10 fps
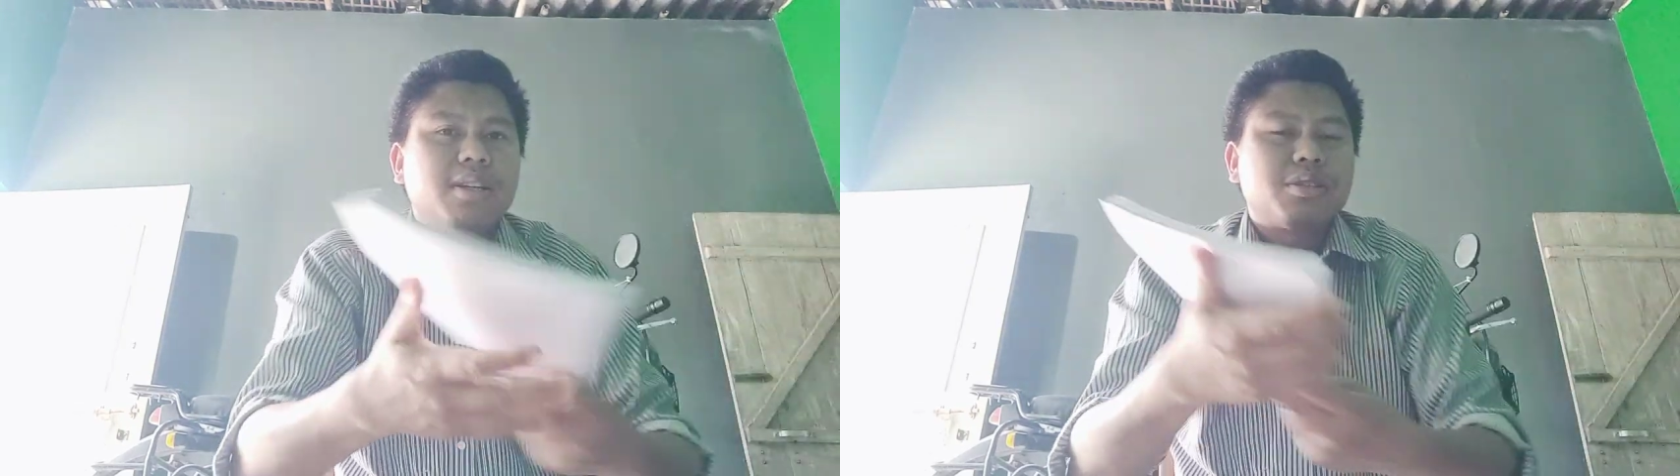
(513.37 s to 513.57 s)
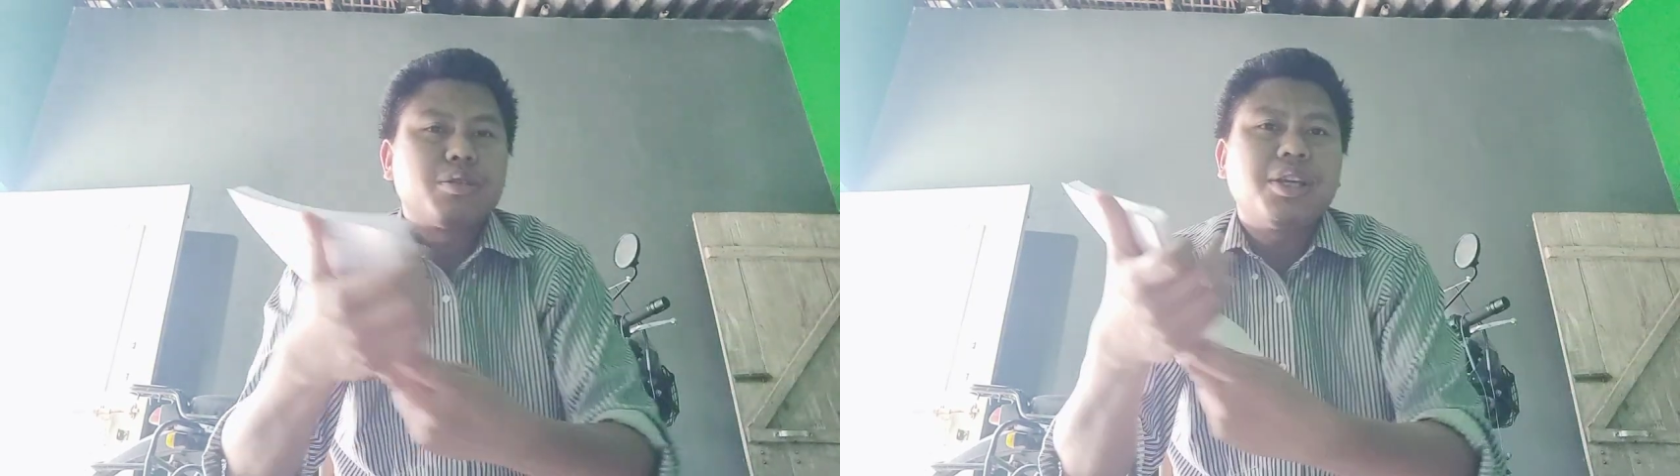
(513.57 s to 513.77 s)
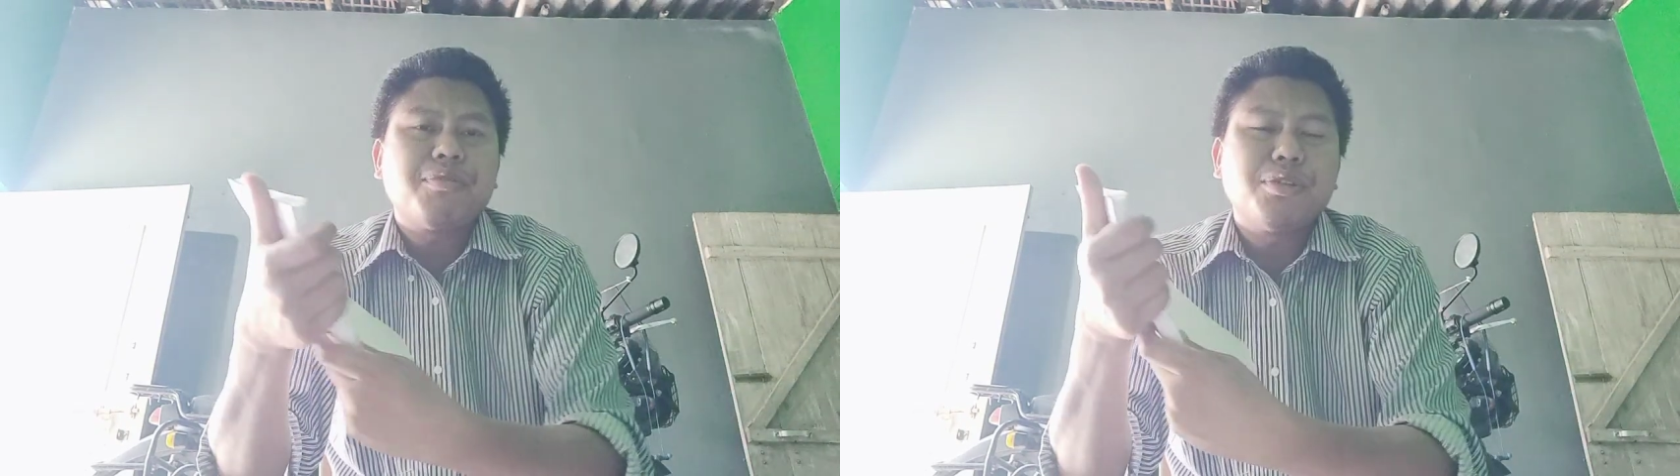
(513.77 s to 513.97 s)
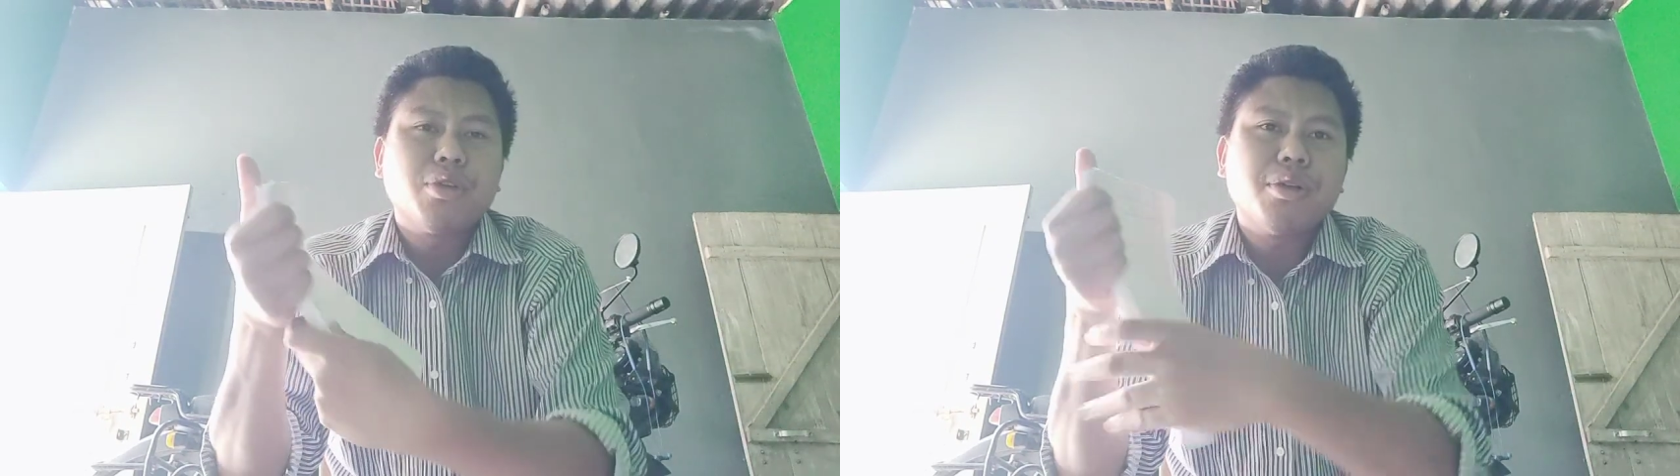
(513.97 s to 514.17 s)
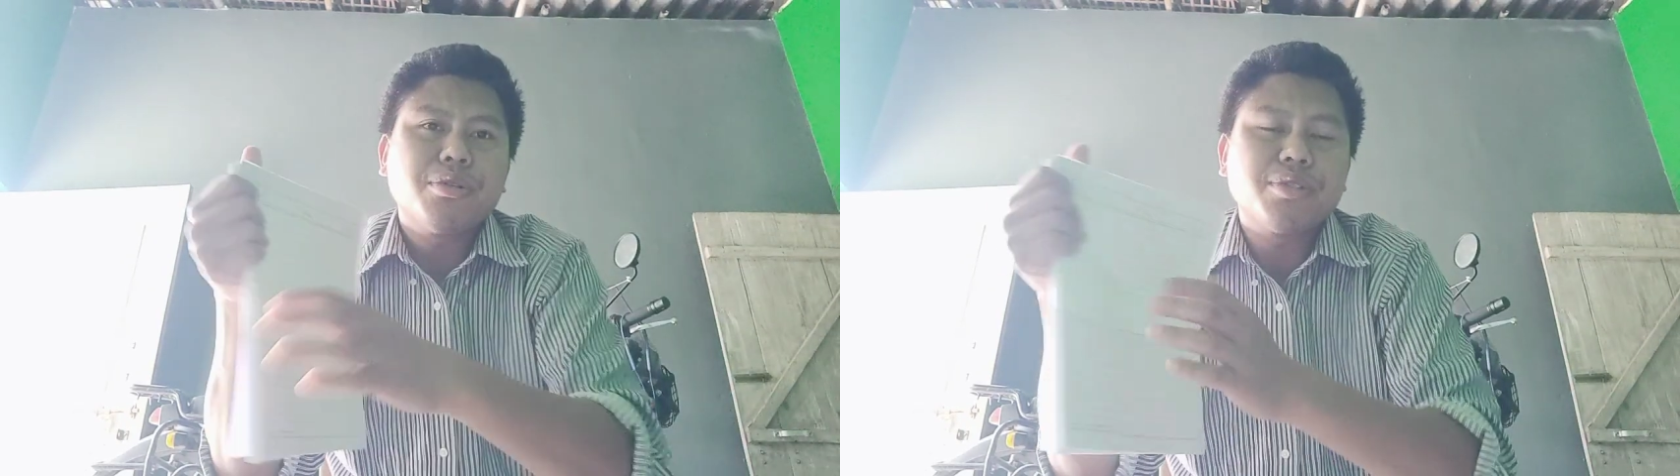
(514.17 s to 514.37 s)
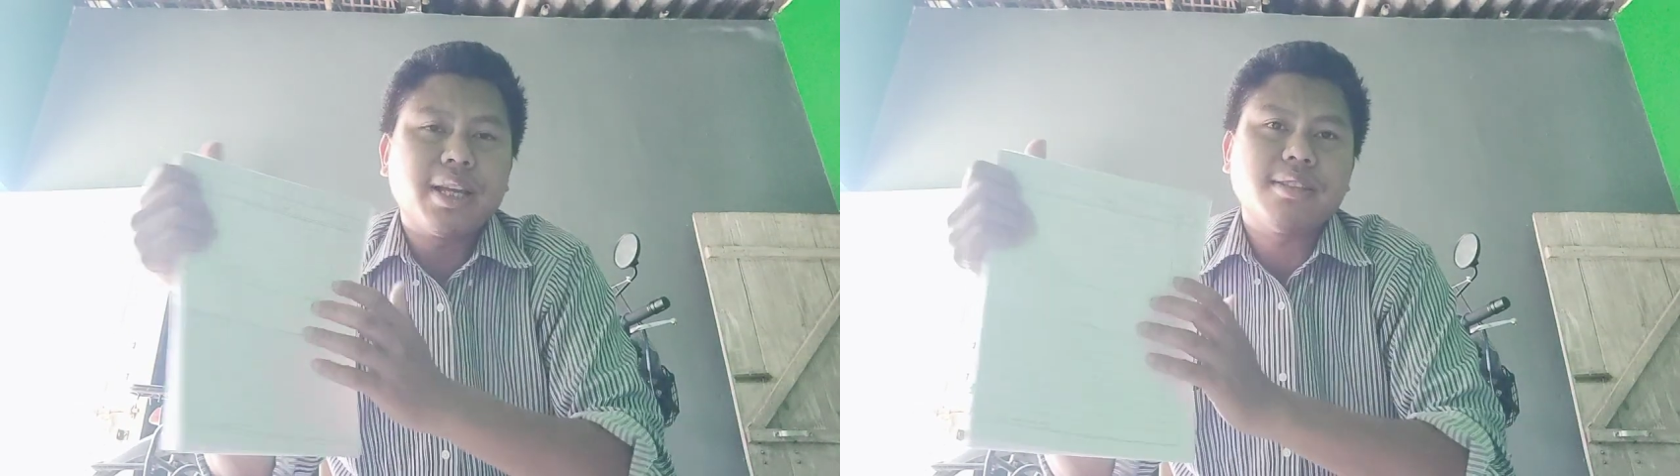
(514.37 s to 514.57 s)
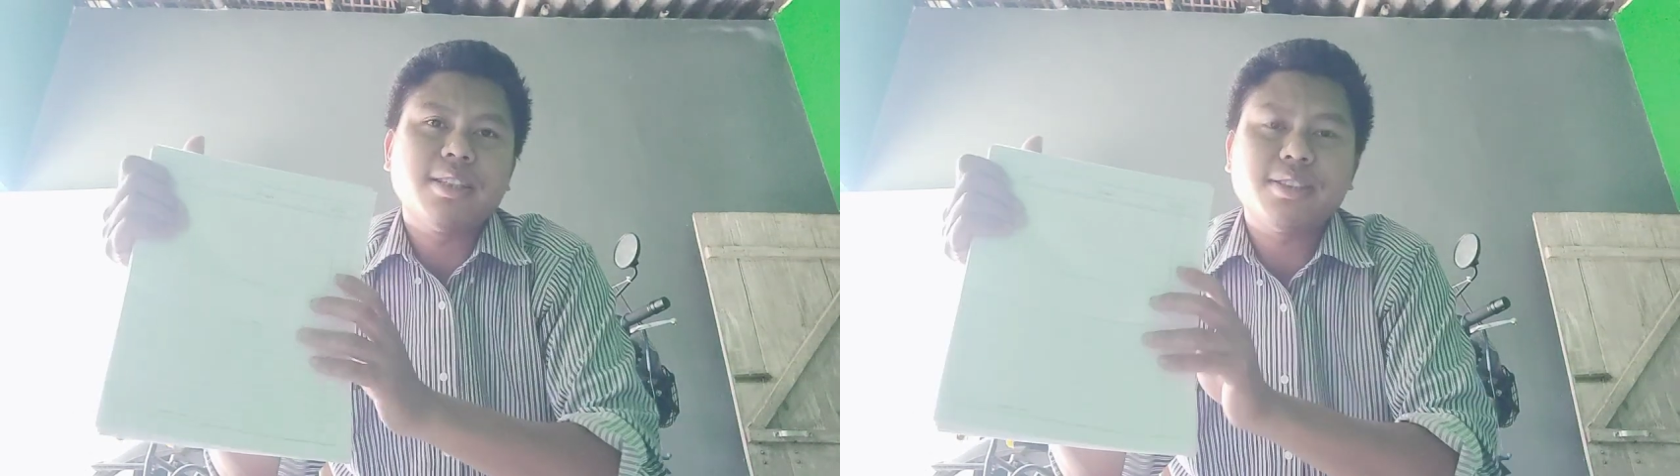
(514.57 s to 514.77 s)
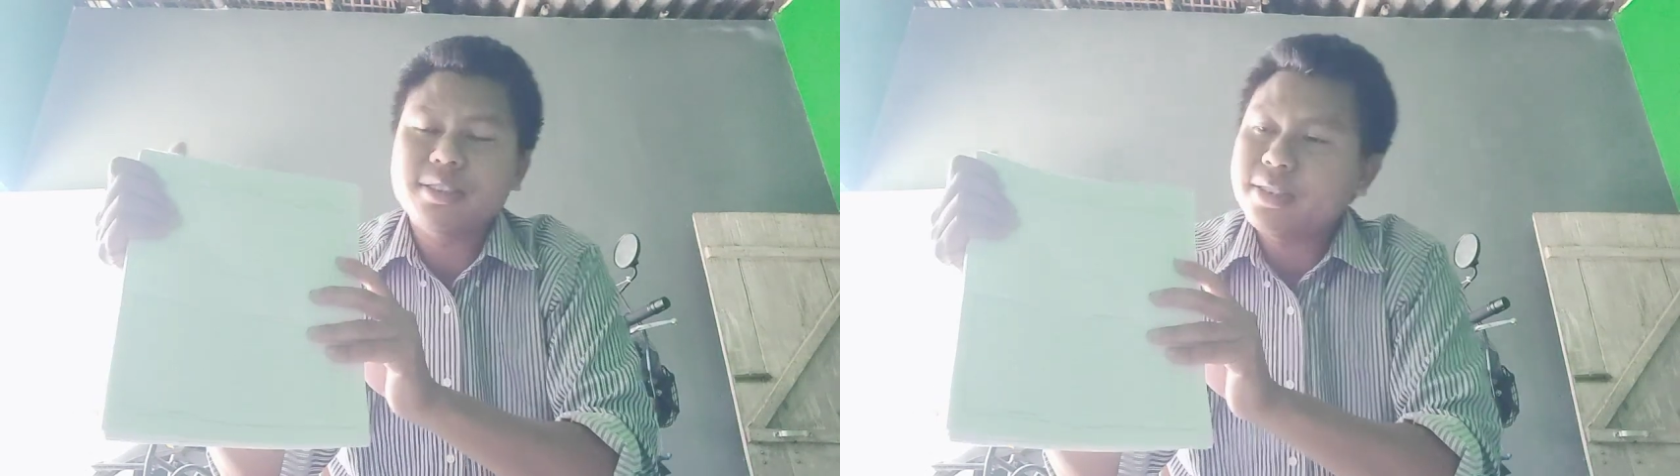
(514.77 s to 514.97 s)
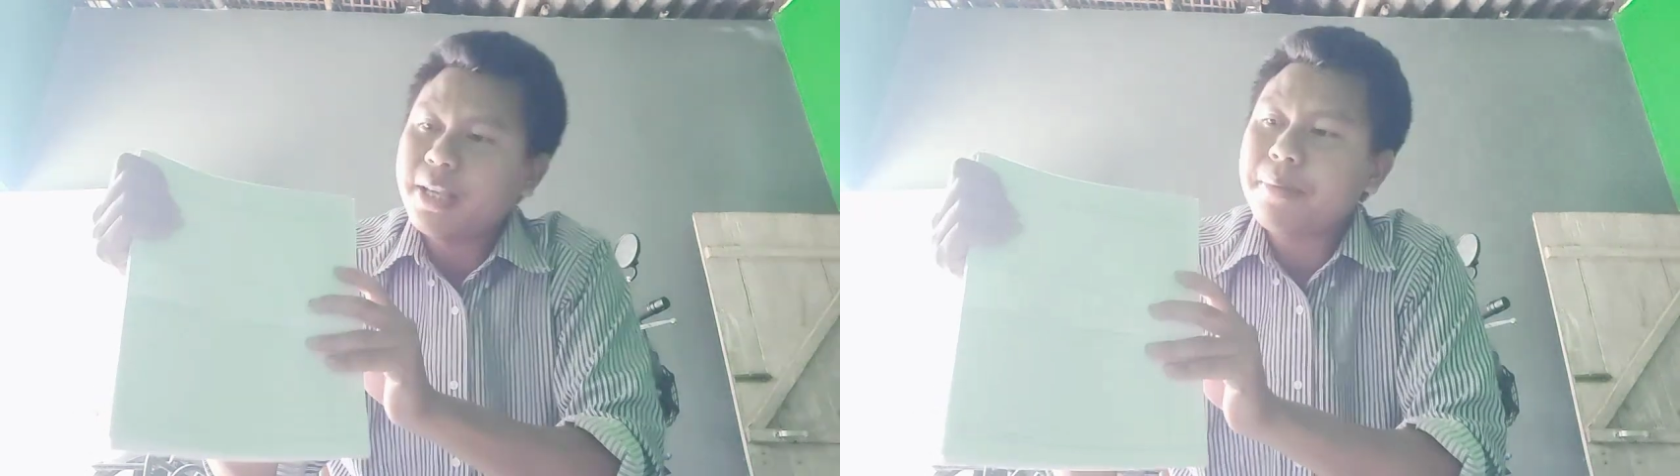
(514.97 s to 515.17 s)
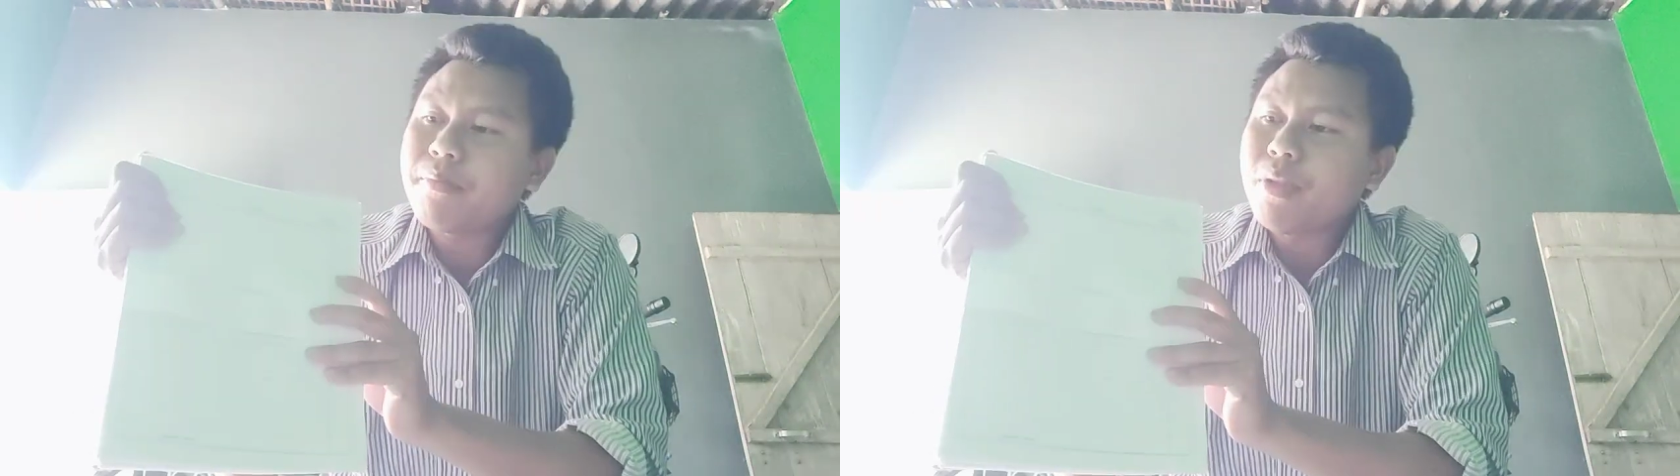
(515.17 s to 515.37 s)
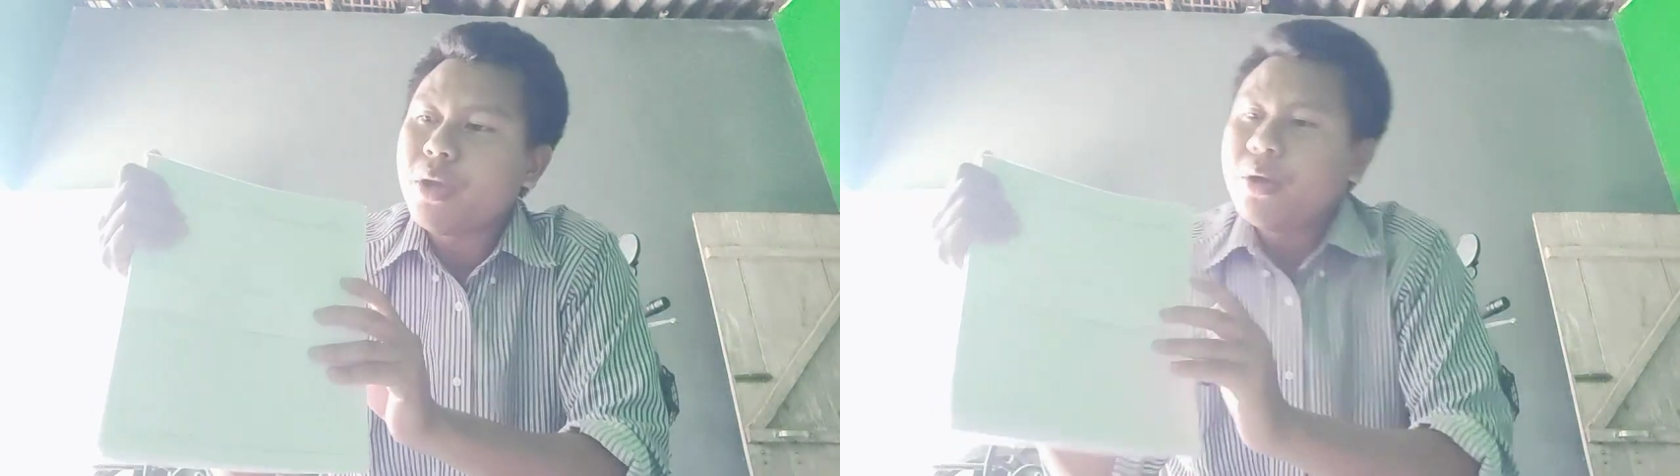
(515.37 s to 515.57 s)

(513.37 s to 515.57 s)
So if you don't know, then this is a,